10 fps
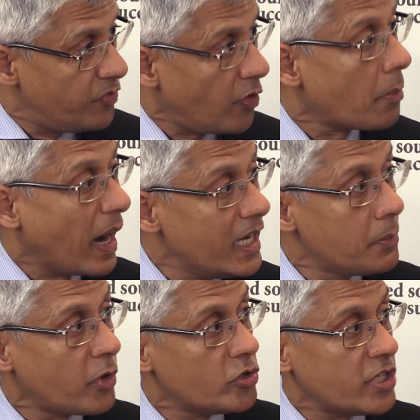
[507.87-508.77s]
for
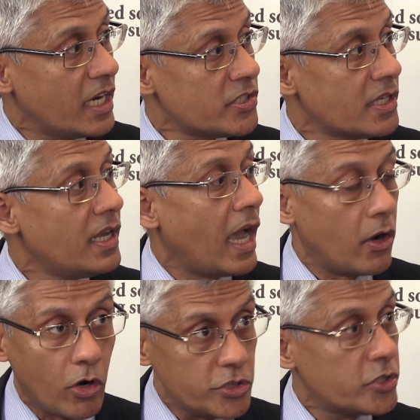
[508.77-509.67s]
mining projects,
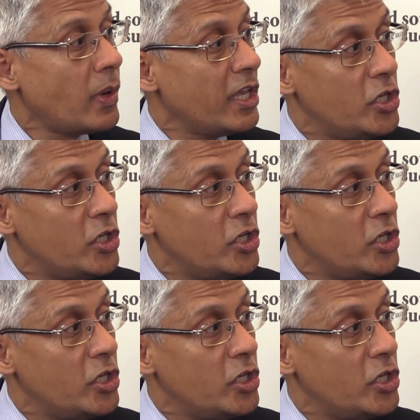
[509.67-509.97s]
and also a